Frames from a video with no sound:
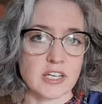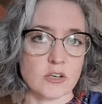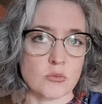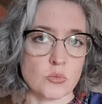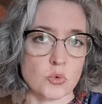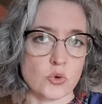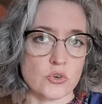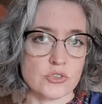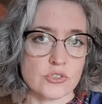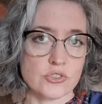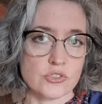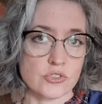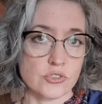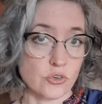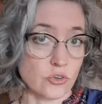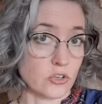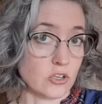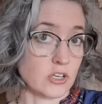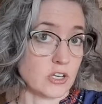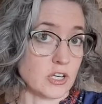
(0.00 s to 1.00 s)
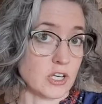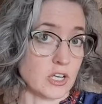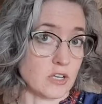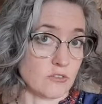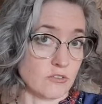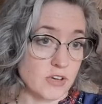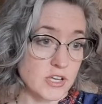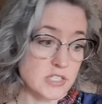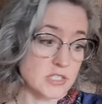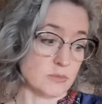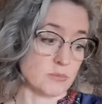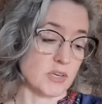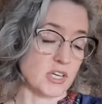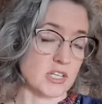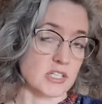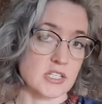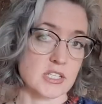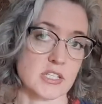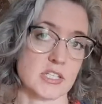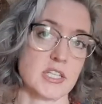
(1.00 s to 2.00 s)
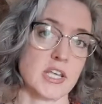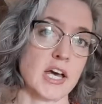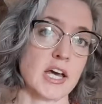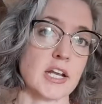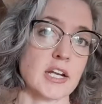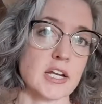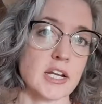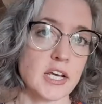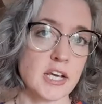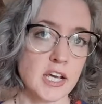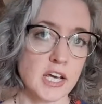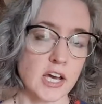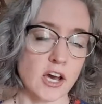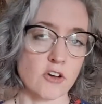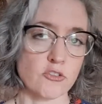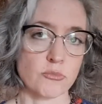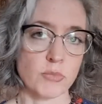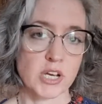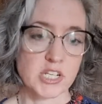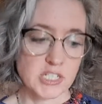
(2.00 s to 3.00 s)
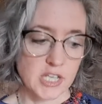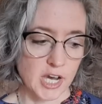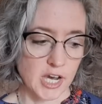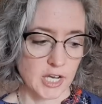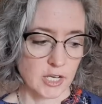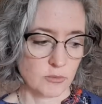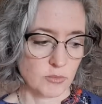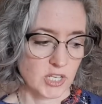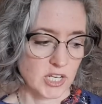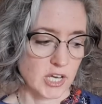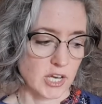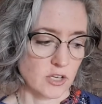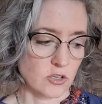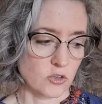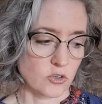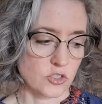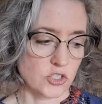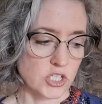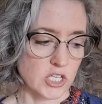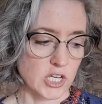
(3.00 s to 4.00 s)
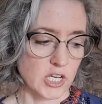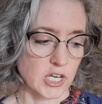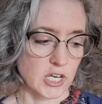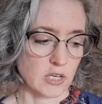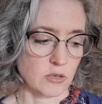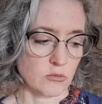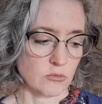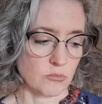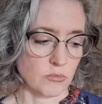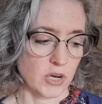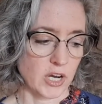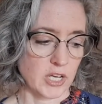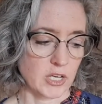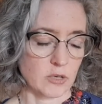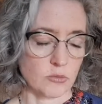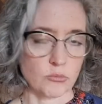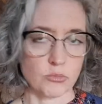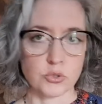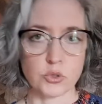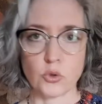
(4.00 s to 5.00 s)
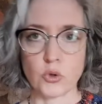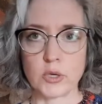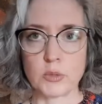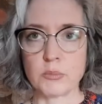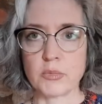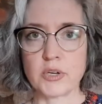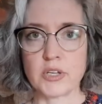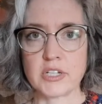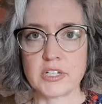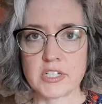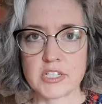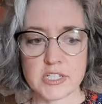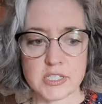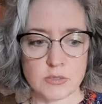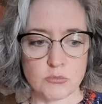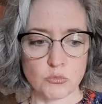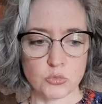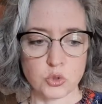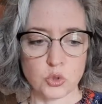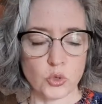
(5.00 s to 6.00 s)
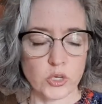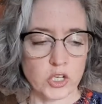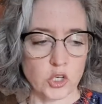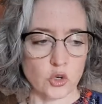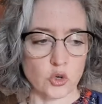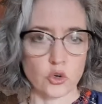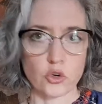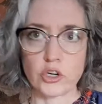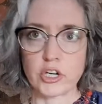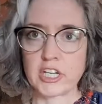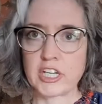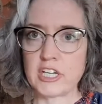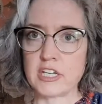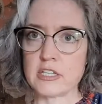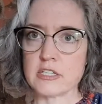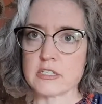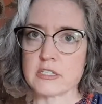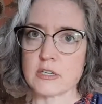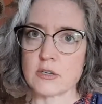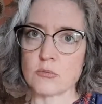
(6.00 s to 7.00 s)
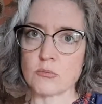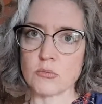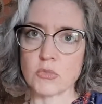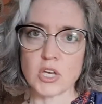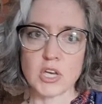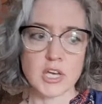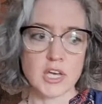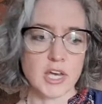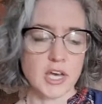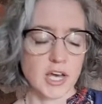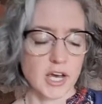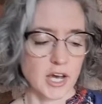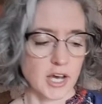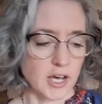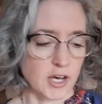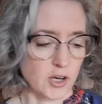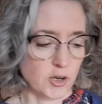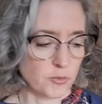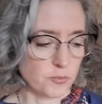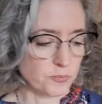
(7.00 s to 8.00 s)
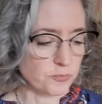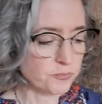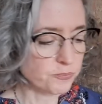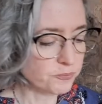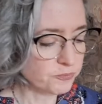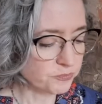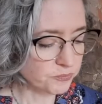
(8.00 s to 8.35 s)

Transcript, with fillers: a more certain investment then of my time and energy and my employment, employerism, um,